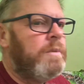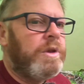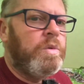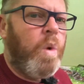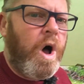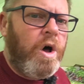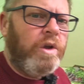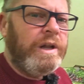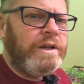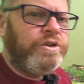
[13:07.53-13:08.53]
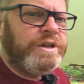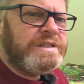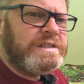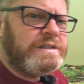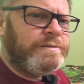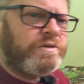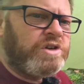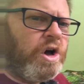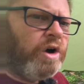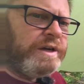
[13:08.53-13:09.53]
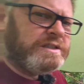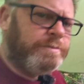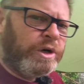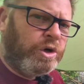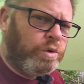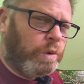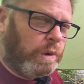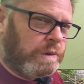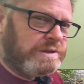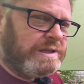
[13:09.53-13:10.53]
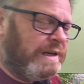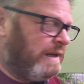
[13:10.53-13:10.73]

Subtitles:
But the one little criticism I've got is the poles.